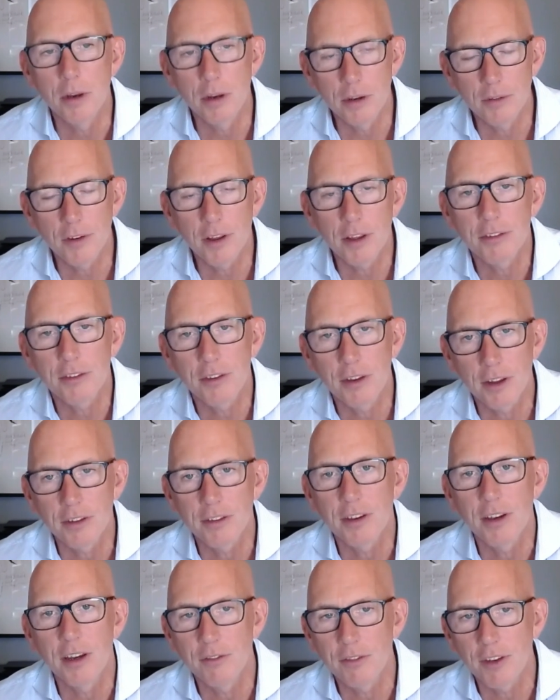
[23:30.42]
University
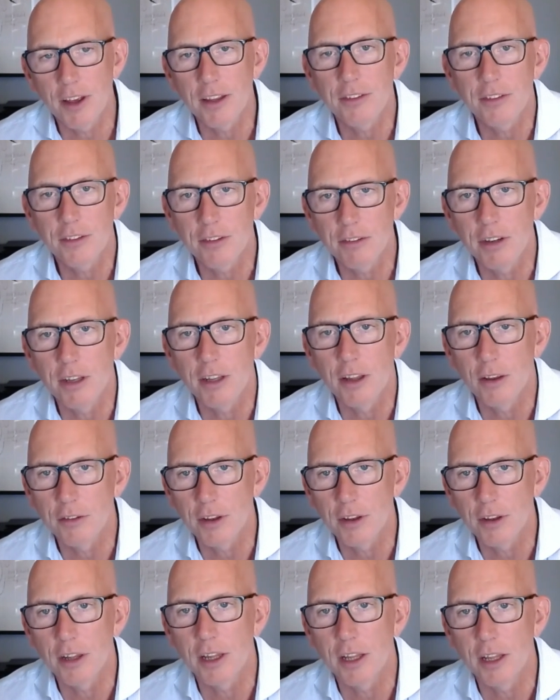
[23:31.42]
as an investor in those
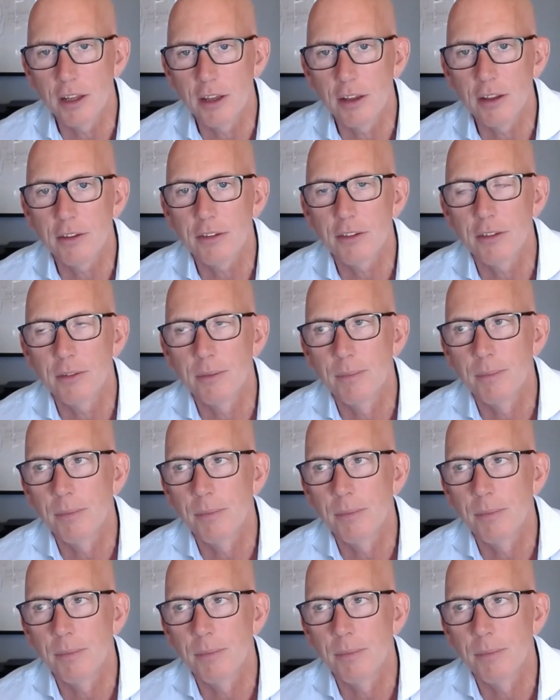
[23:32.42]
early years.